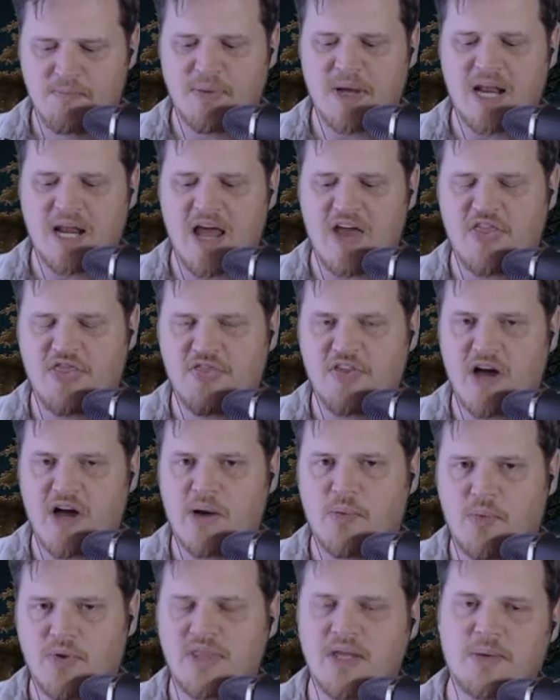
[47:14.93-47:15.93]
But I
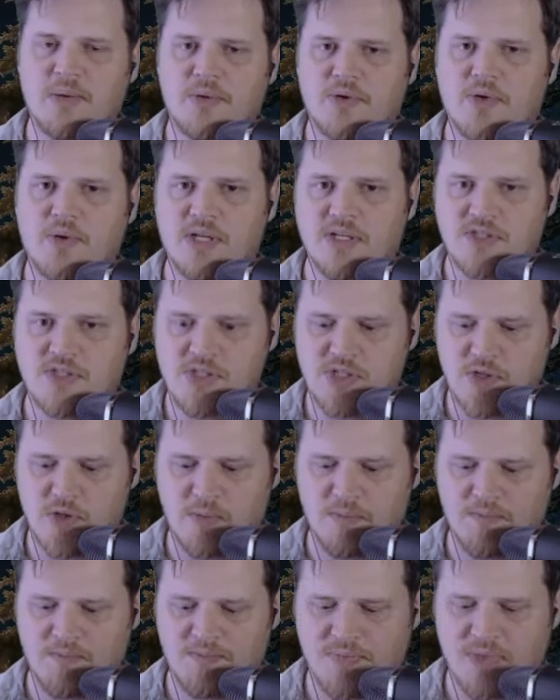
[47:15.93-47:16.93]
thought what they were going to
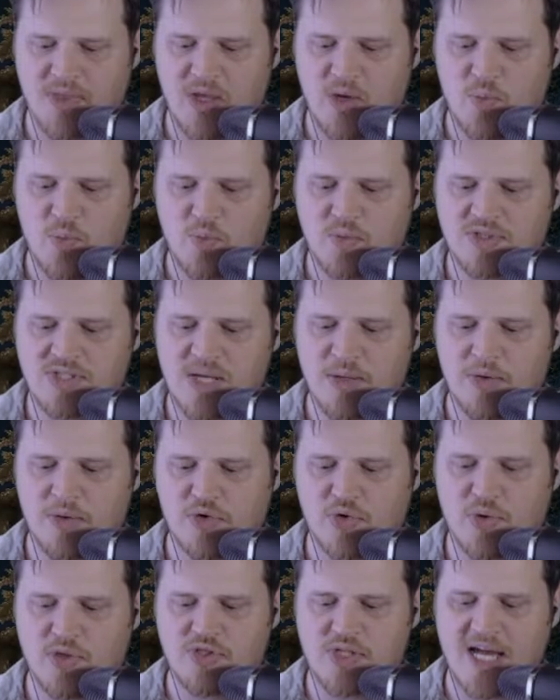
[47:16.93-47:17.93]
do was they were
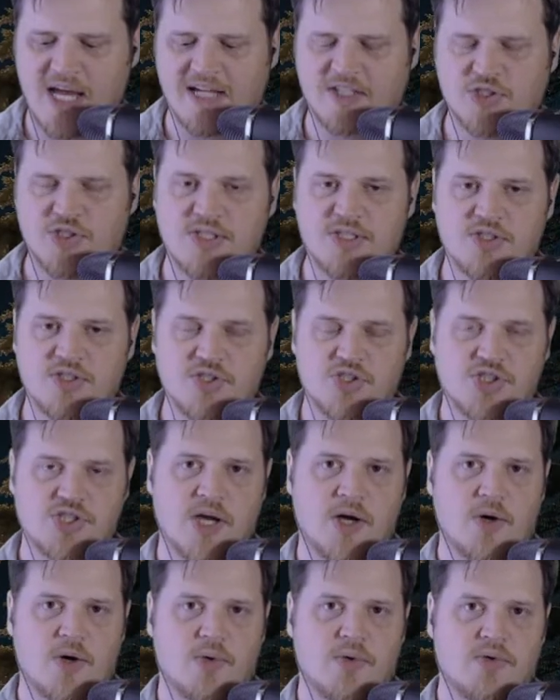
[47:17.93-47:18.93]
going to actually
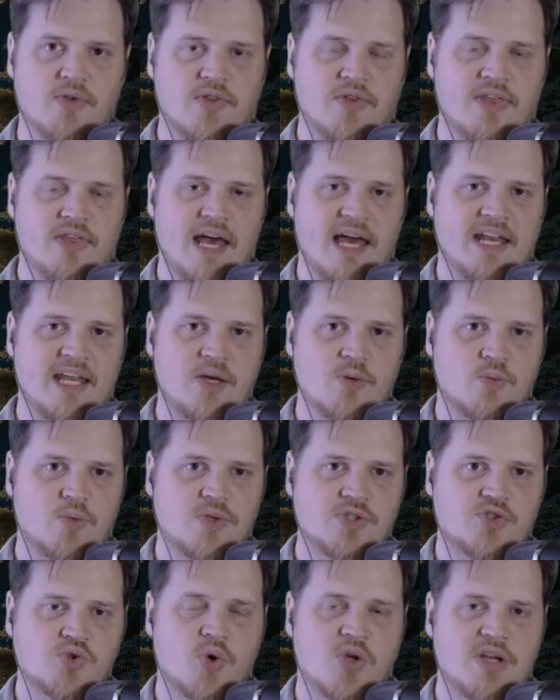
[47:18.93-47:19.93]
show that it
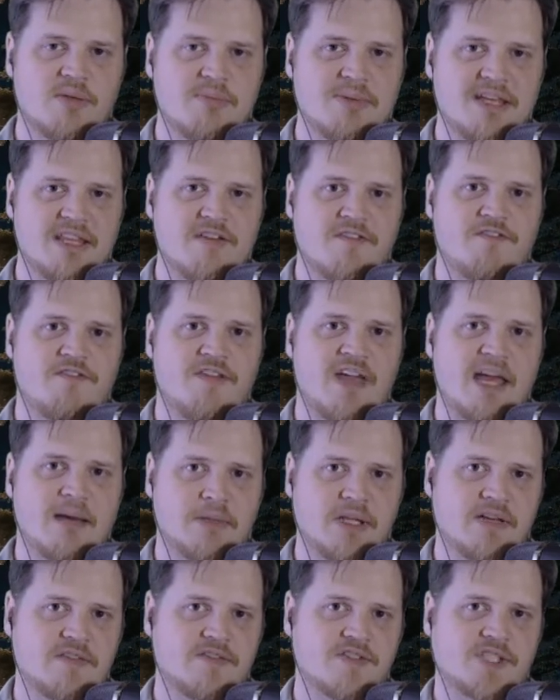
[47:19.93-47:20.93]
was going to be the
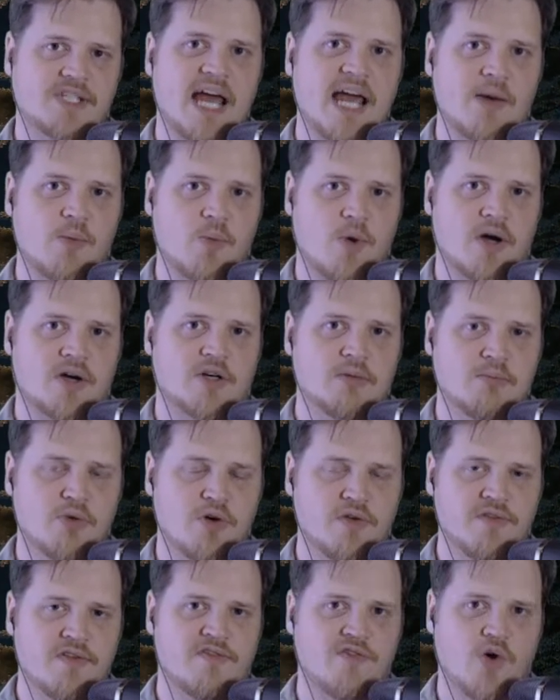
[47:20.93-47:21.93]
family of Skywalker
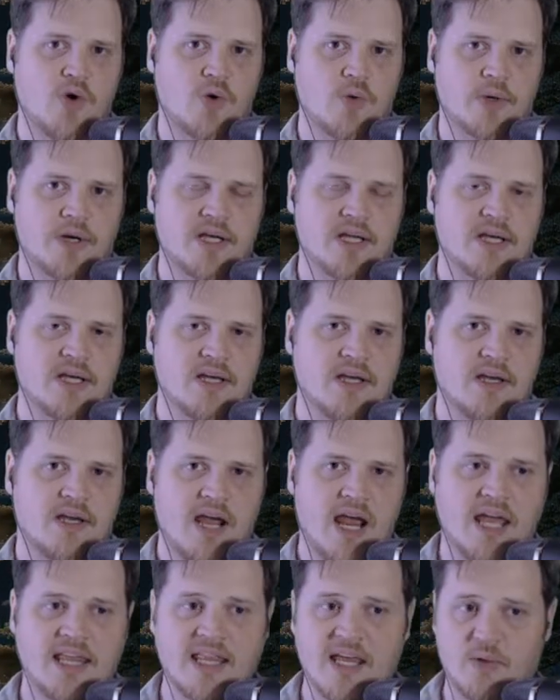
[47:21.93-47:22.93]
moving forward,
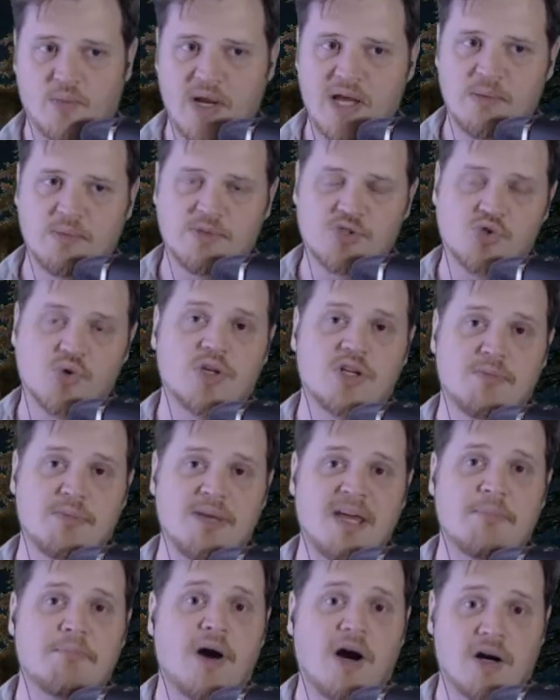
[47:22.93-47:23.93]
and that Rey was going to
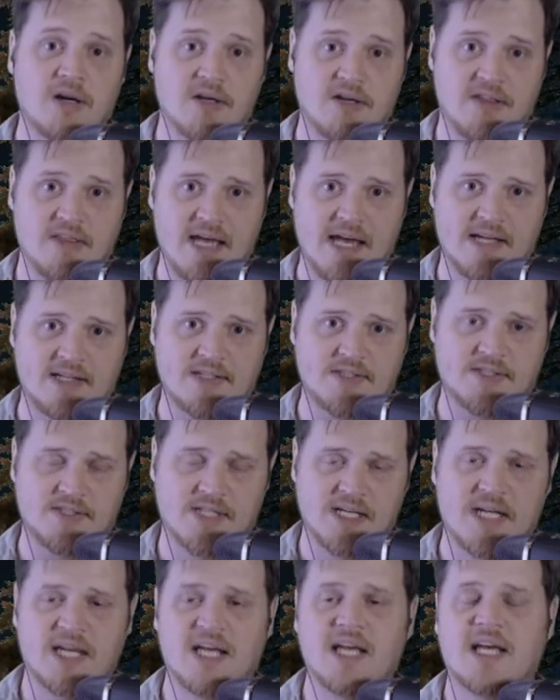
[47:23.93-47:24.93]
be a part of that.
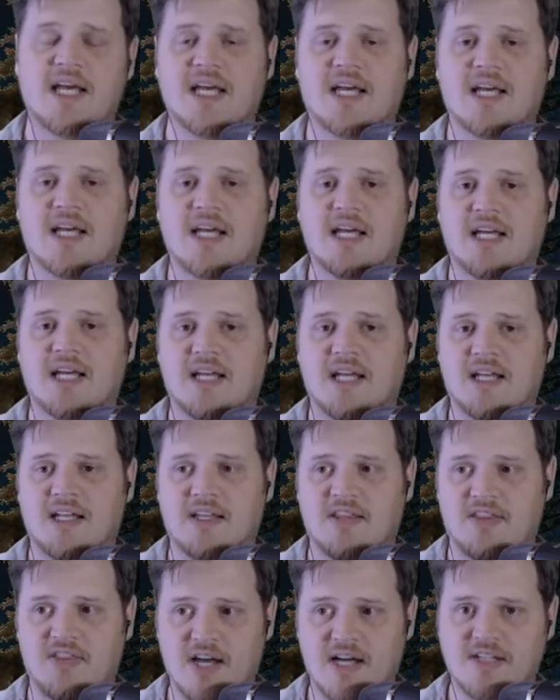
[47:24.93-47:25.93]

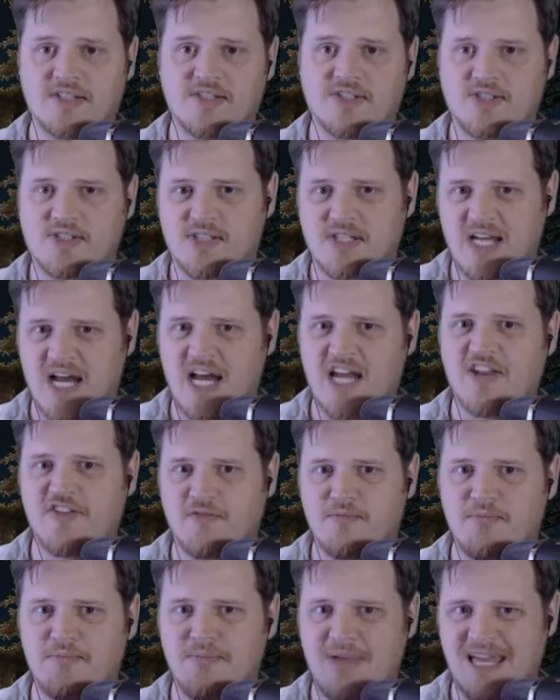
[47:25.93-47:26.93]
Thus, kind
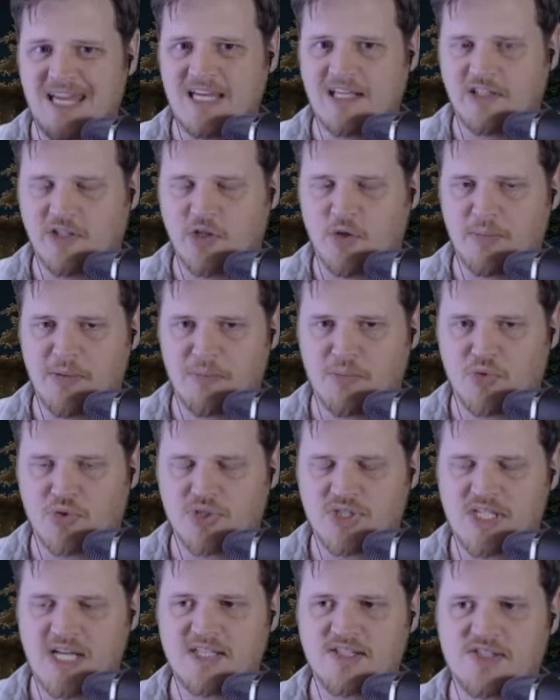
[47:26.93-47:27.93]
of making a little bit more
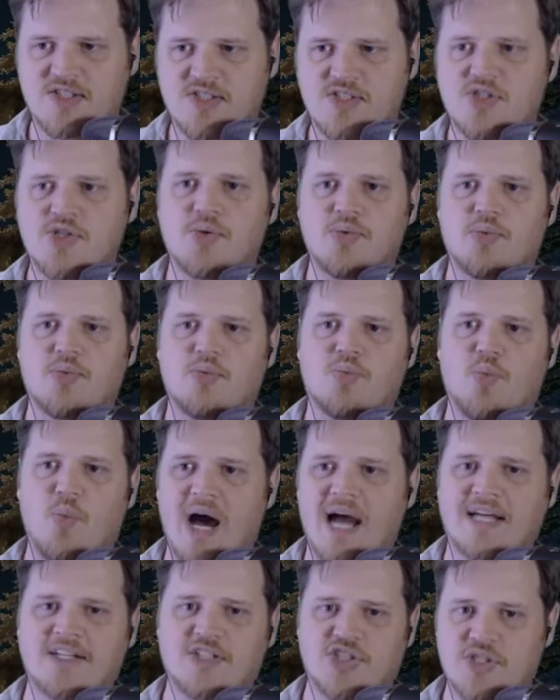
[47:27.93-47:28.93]
sense to
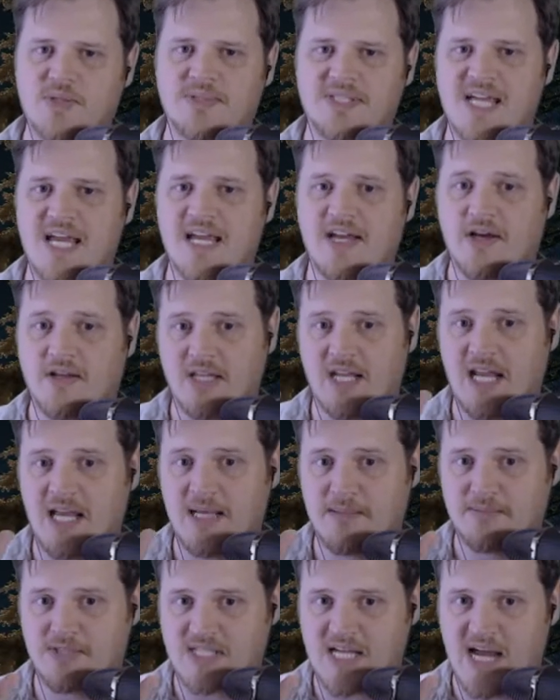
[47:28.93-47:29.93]
why she would take on the
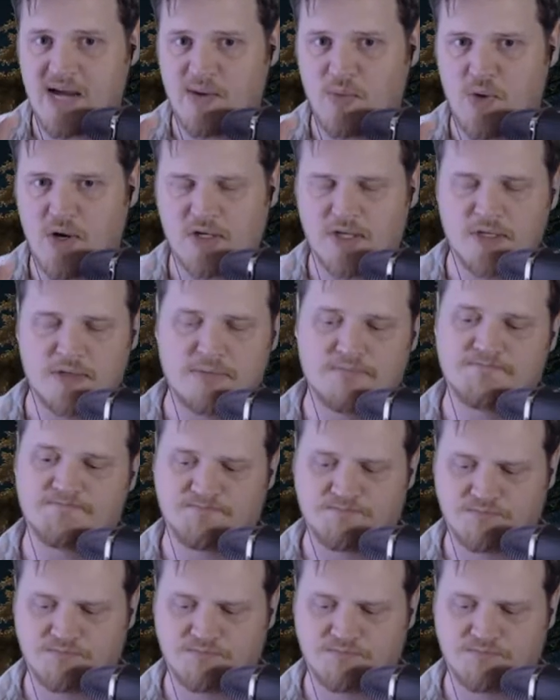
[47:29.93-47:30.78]
name Skywalker.